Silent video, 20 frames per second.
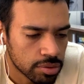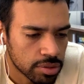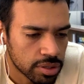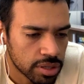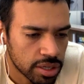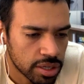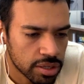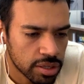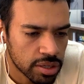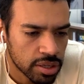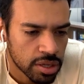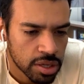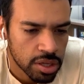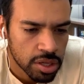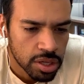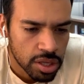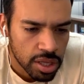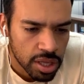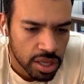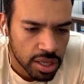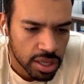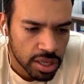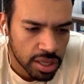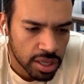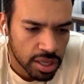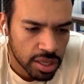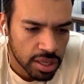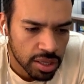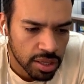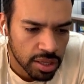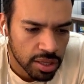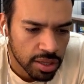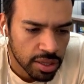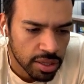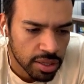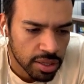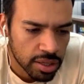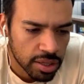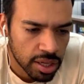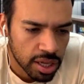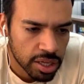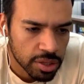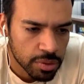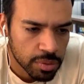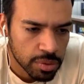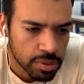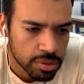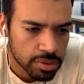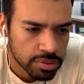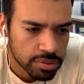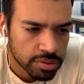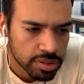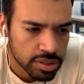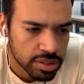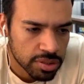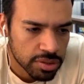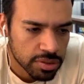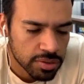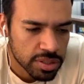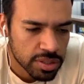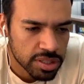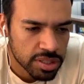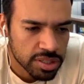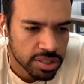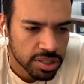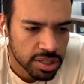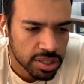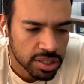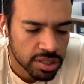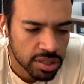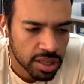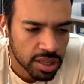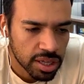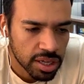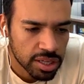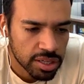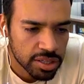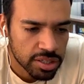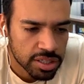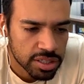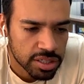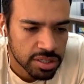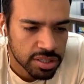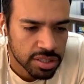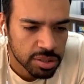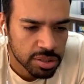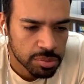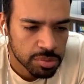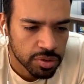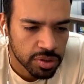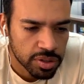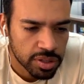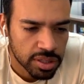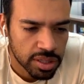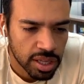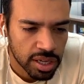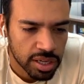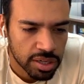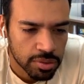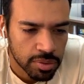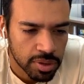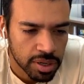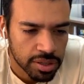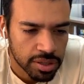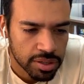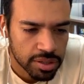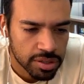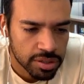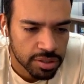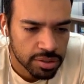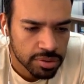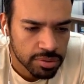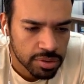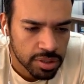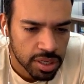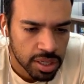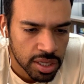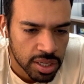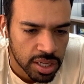Okay, I will consider this trend line, this trend line right here,